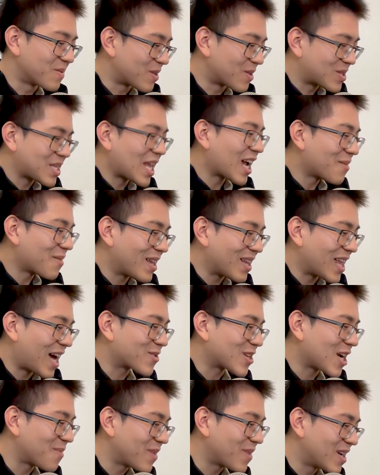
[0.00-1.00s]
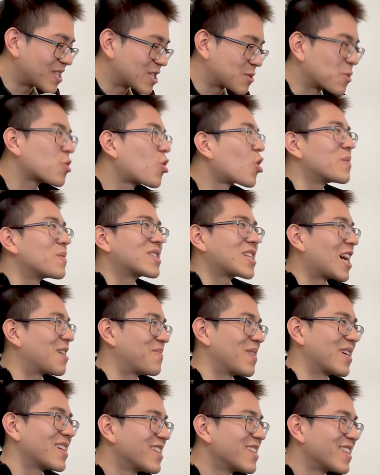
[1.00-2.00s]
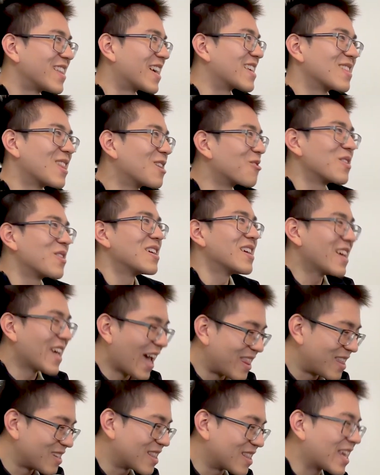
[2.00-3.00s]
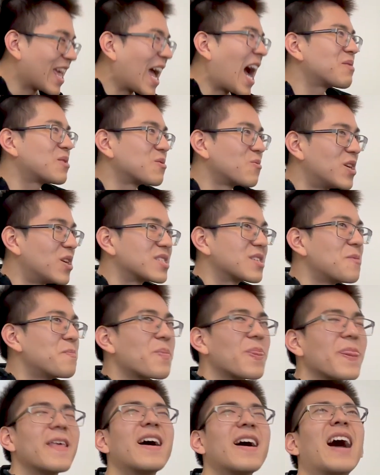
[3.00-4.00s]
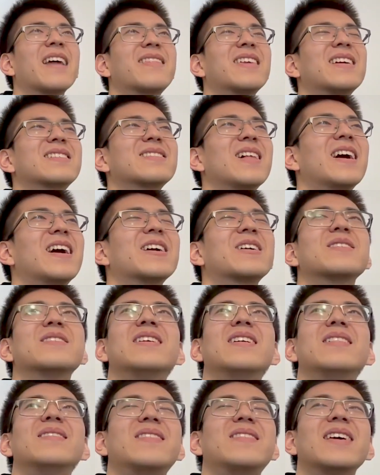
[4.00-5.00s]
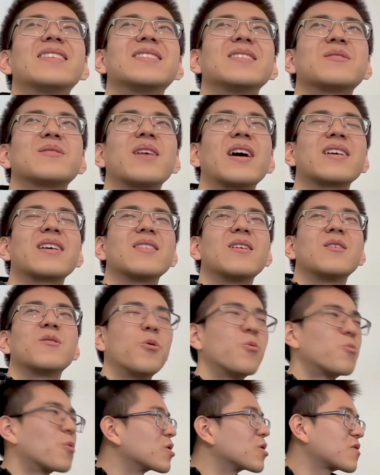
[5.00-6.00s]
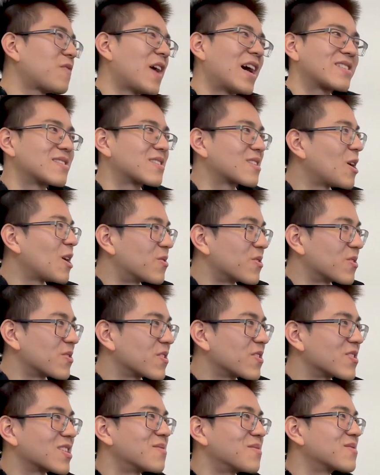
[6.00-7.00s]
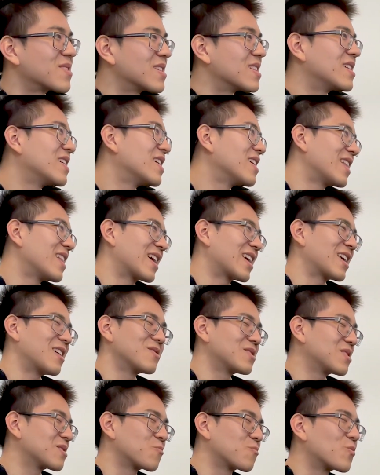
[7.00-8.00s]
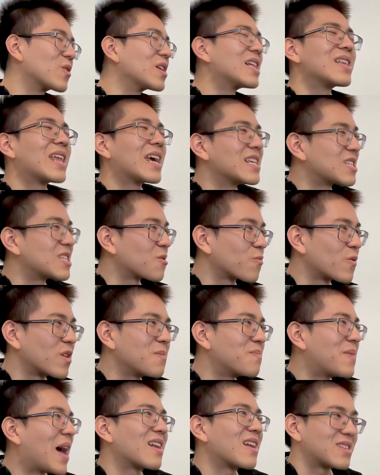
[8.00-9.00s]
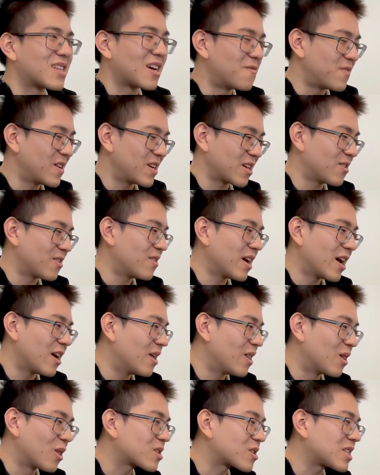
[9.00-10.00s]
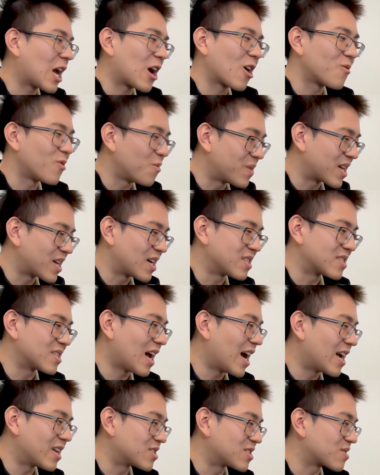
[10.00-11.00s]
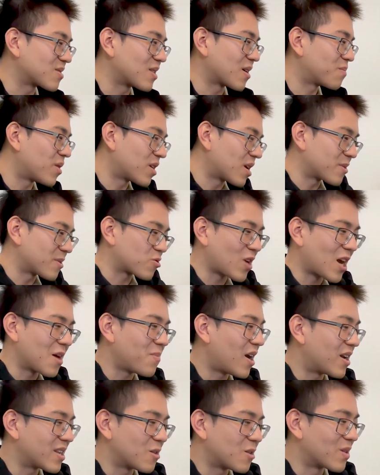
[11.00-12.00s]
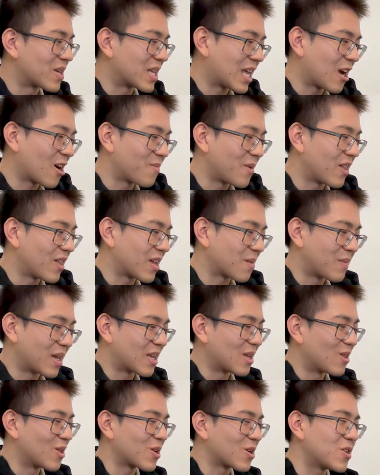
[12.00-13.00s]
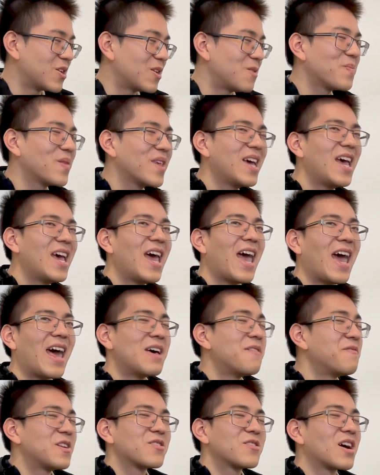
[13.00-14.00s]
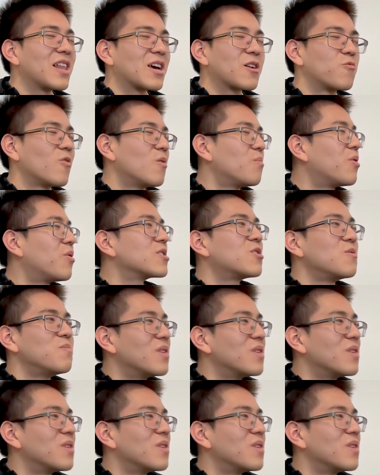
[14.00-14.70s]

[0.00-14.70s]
take out my laptop, and just record me typing. Like literally. And then the caption was, I think like, this is like the world's fastest coder or some shit. Like it was just really lazy, really badly done video. And it looked terrible because I just like put up a tripod, didn't really care about like making it look good. And that video got like 1.2